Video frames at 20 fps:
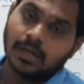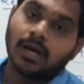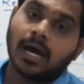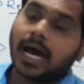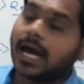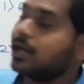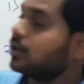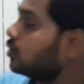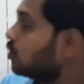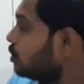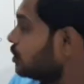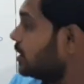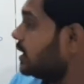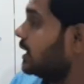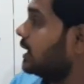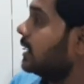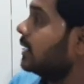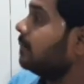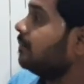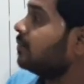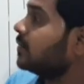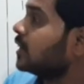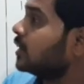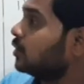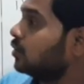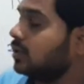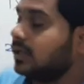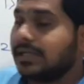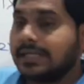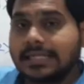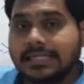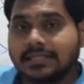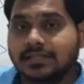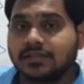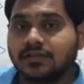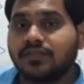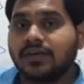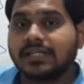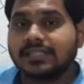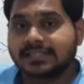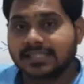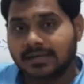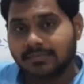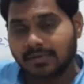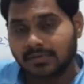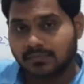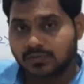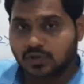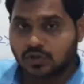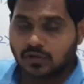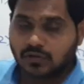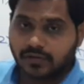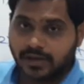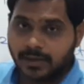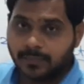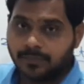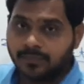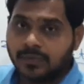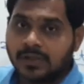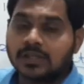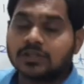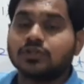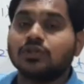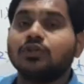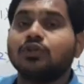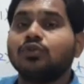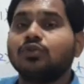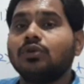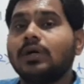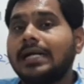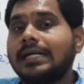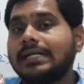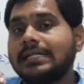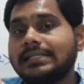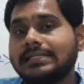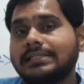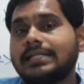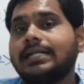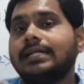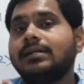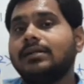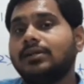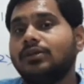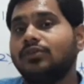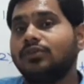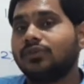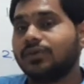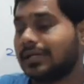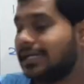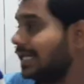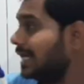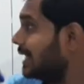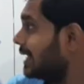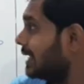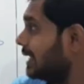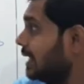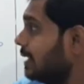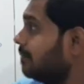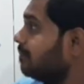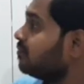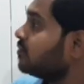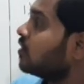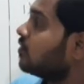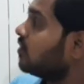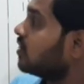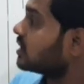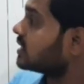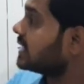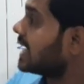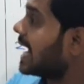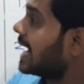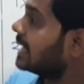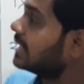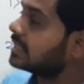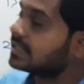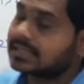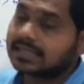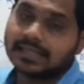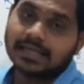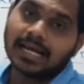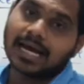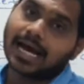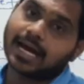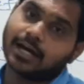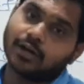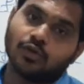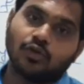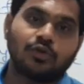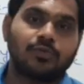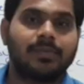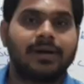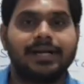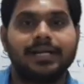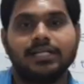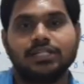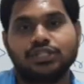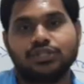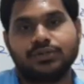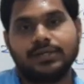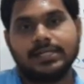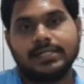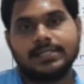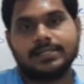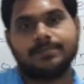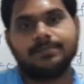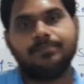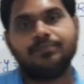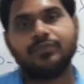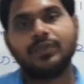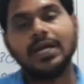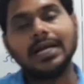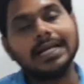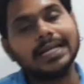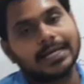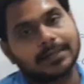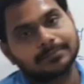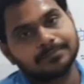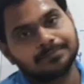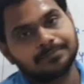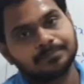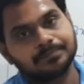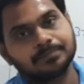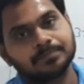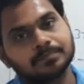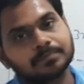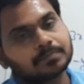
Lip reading: I wrote here to it is first time I am solving. So to understand you clearly, for that reason I wrote, my dear students. Clear?